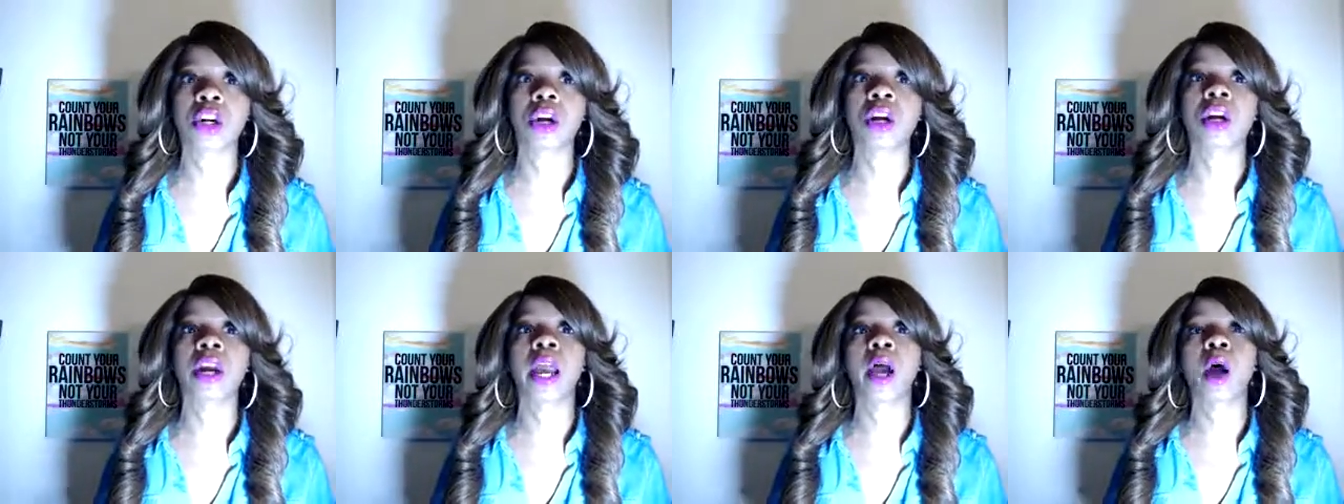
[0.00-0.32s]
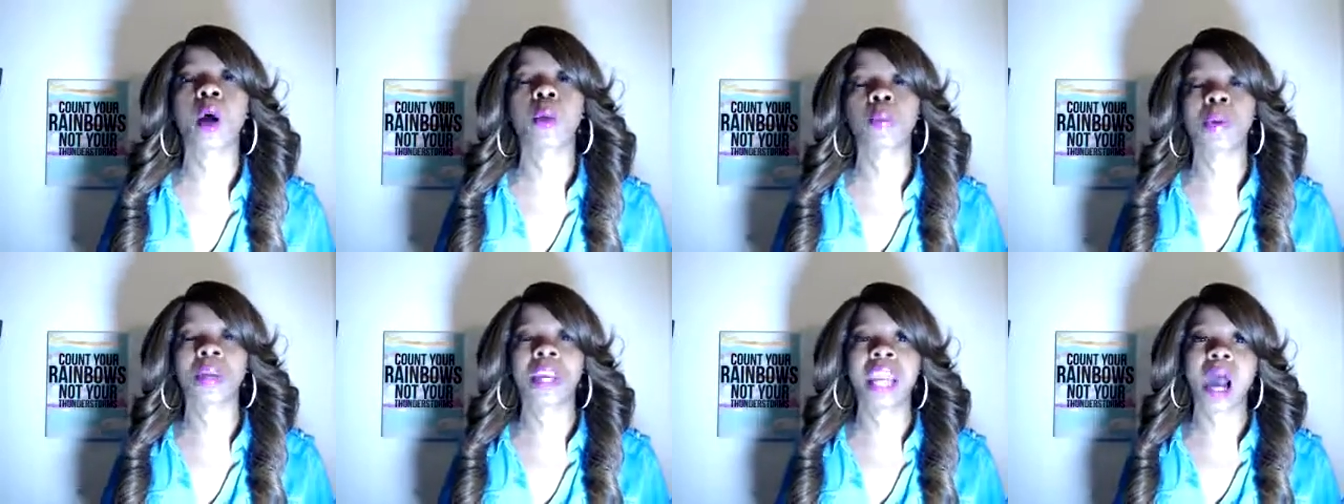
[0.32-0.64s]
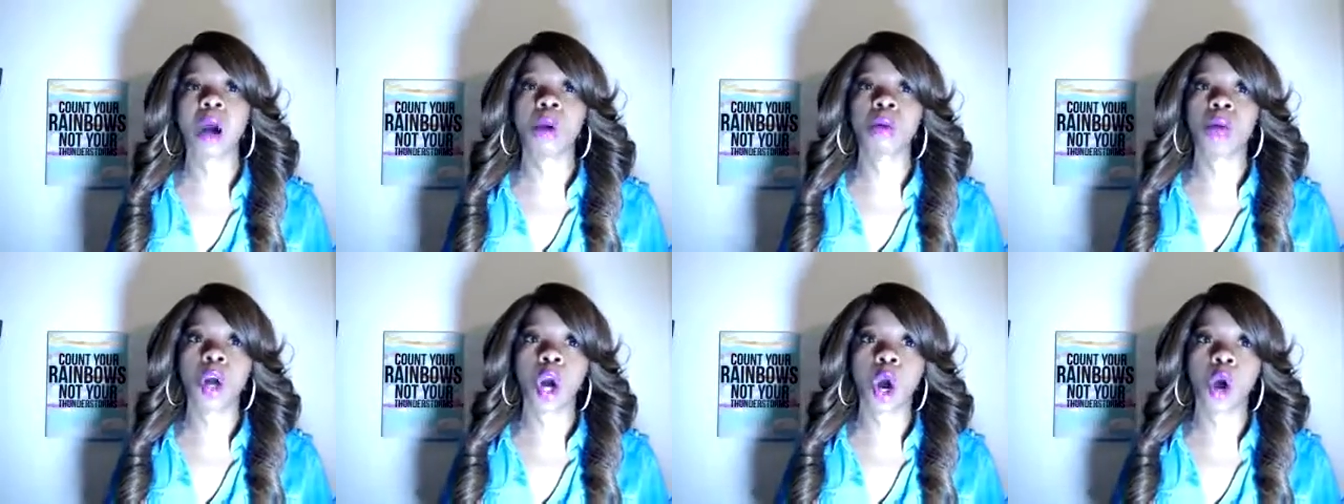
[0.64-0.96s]
helping out
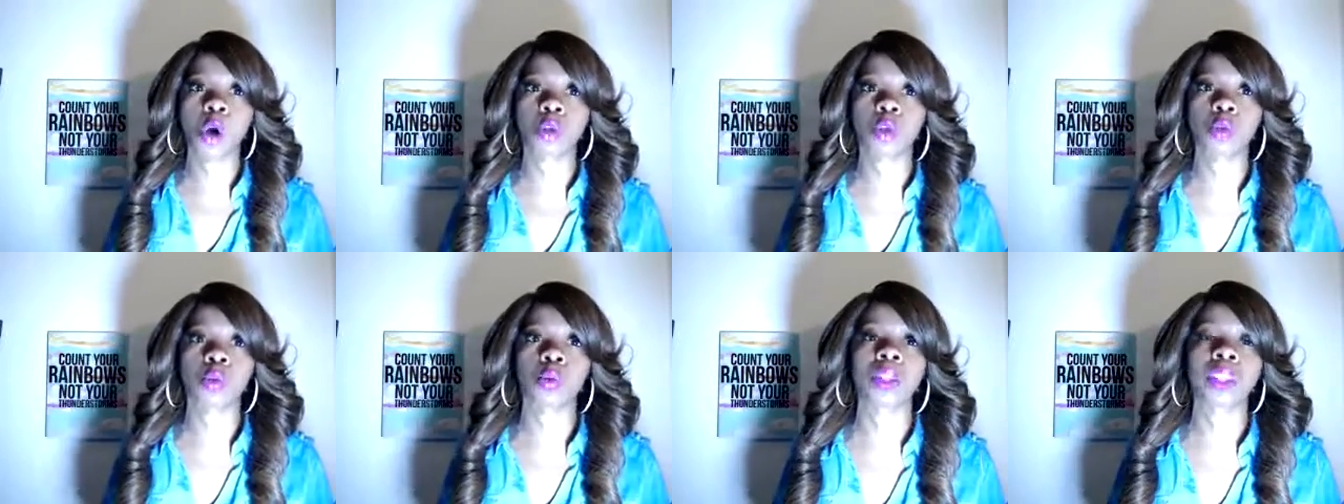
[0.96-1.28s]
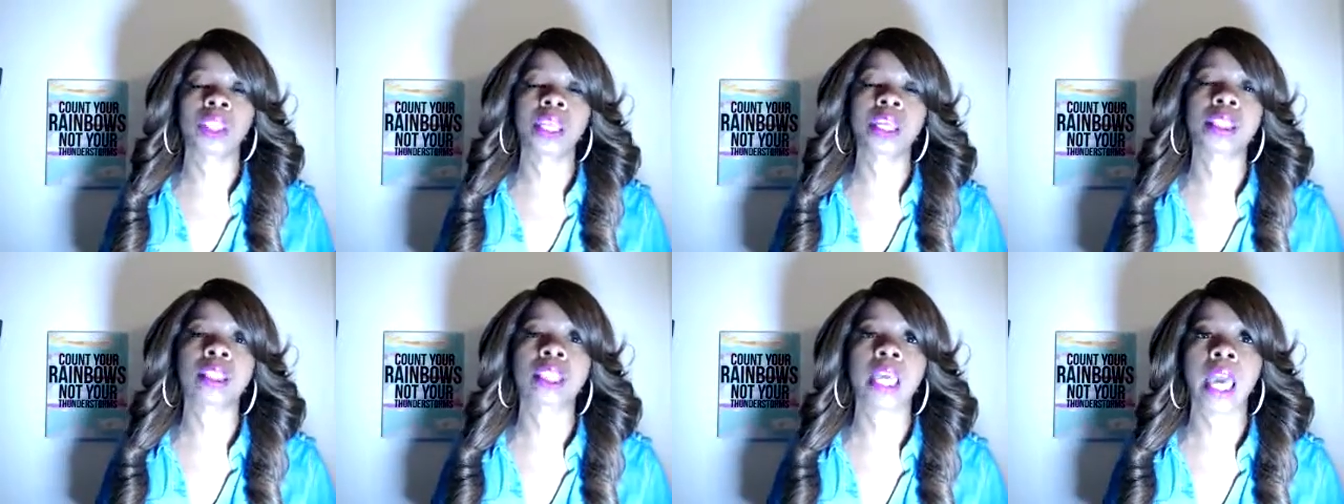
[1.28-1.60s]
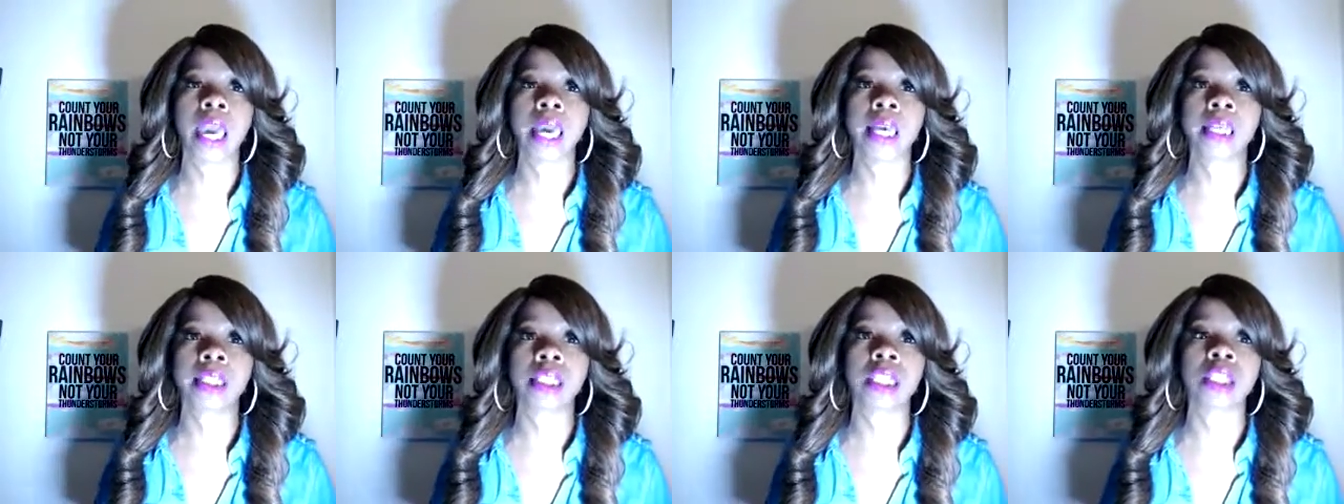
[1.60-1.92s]
Ghost with this
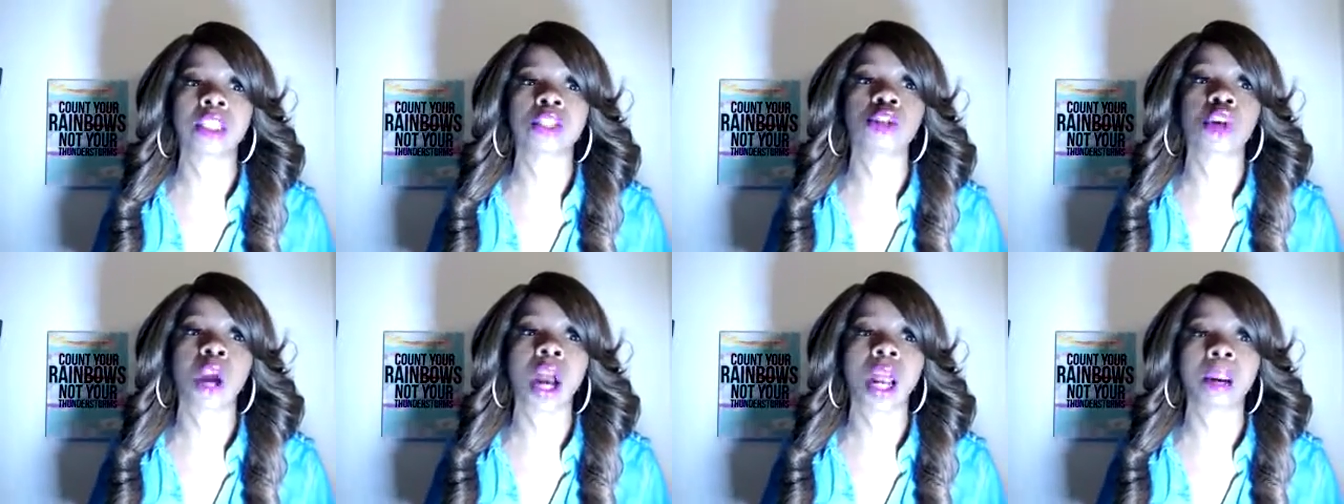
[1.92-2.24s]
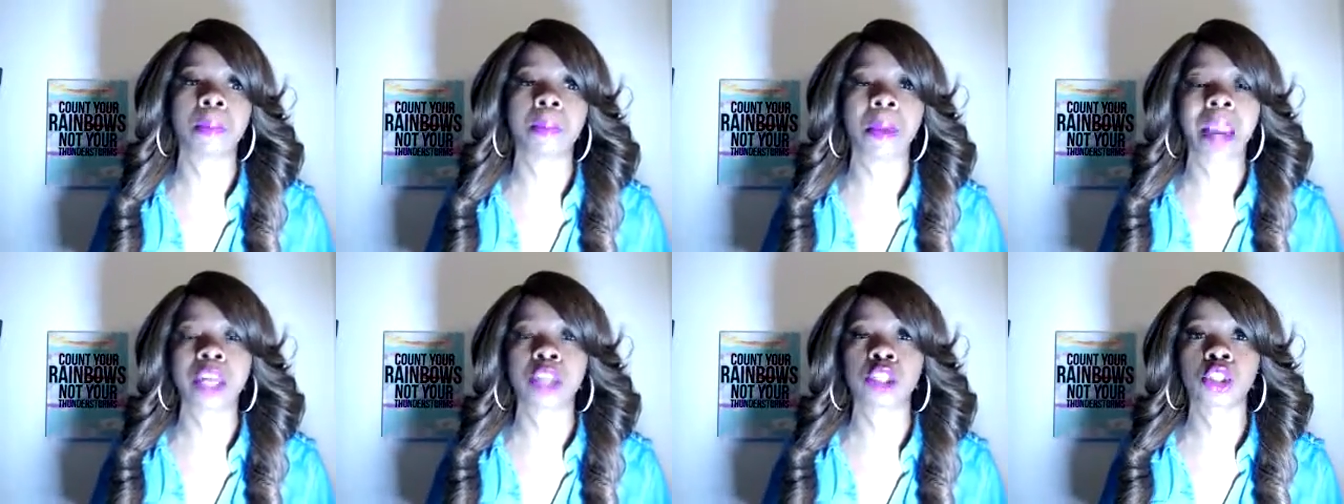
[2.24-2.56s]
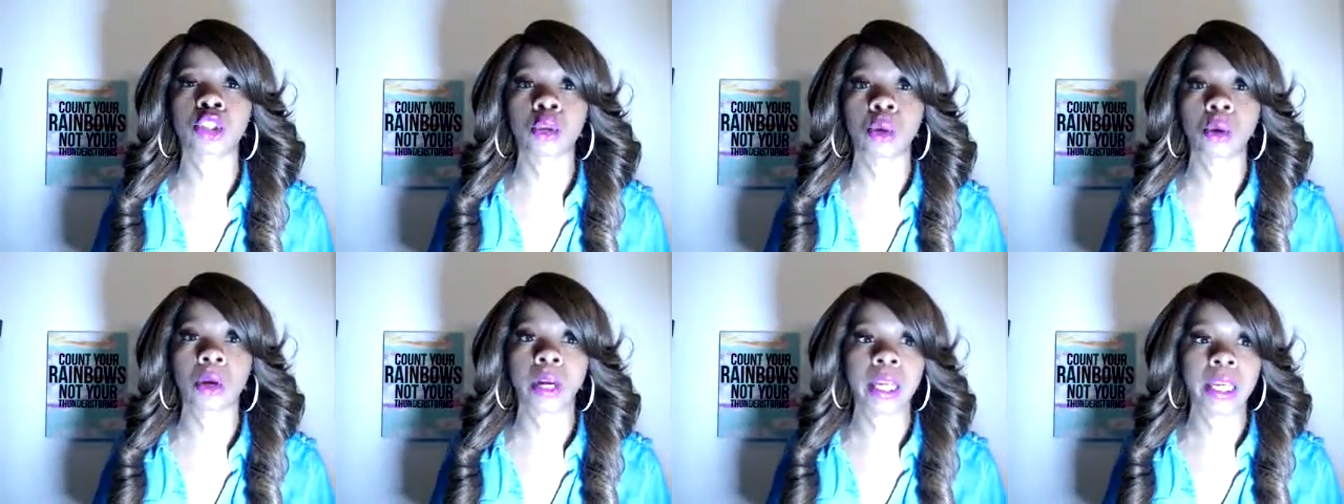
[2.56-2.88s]
case and trying to make
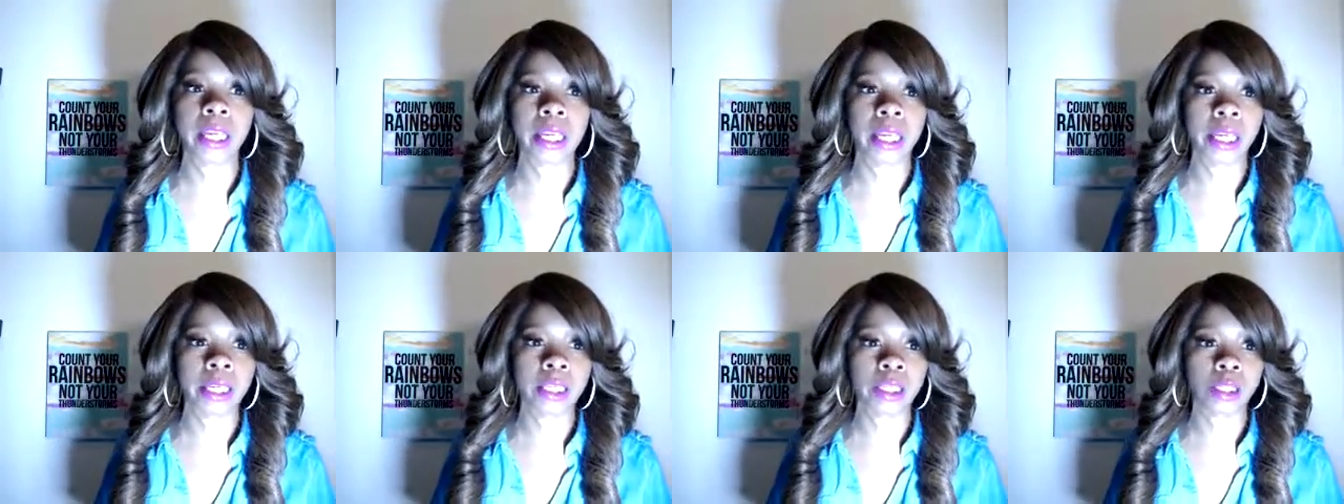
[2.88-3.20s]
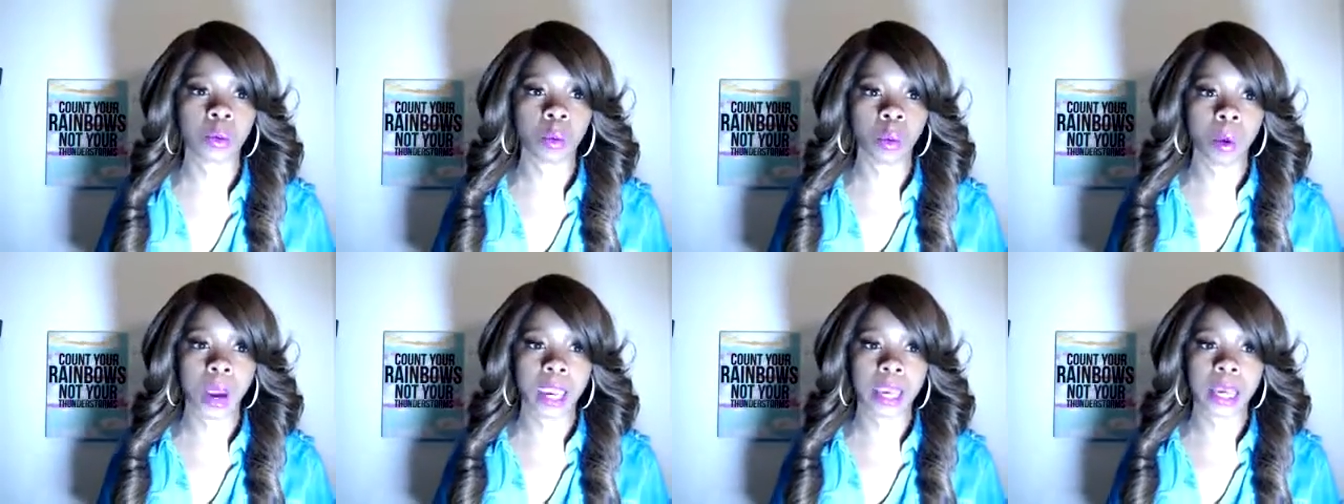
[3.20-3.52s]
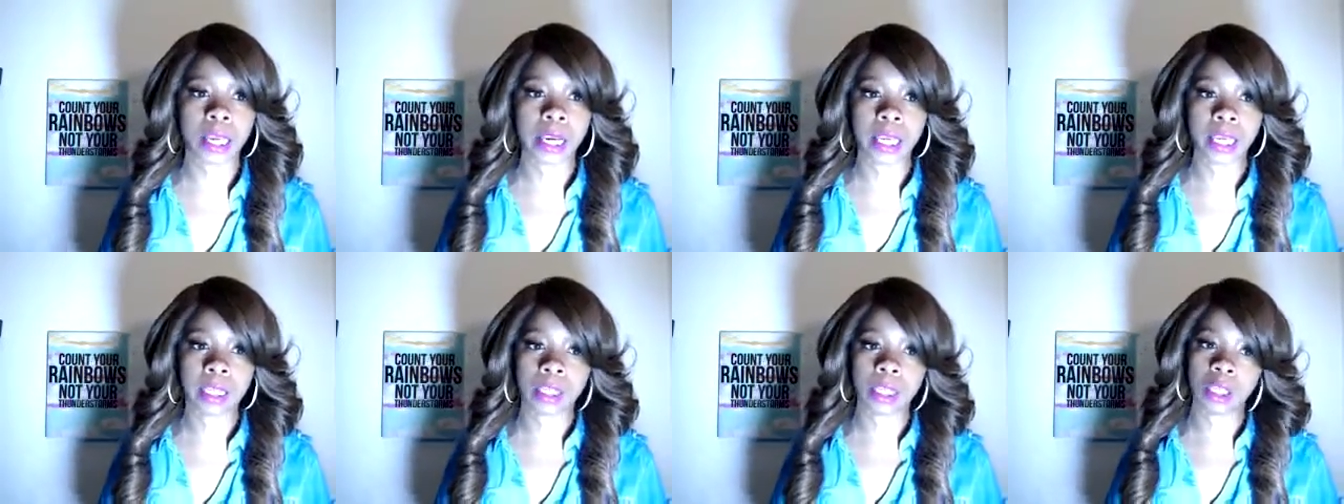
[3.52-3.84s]
sure he gets away and
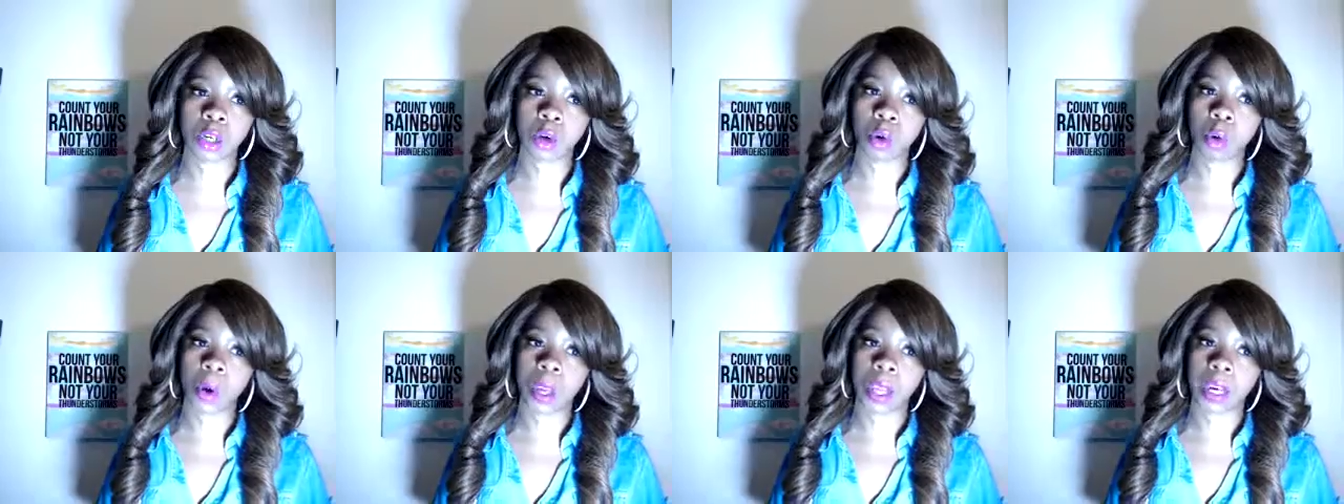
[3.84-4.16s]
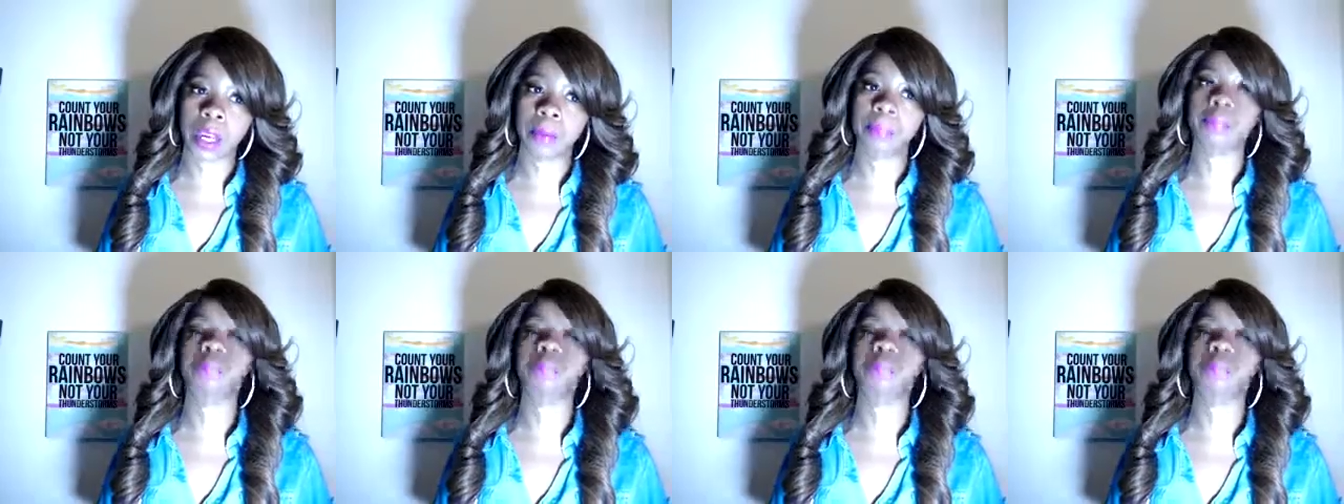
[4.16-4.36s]
he's acquitted.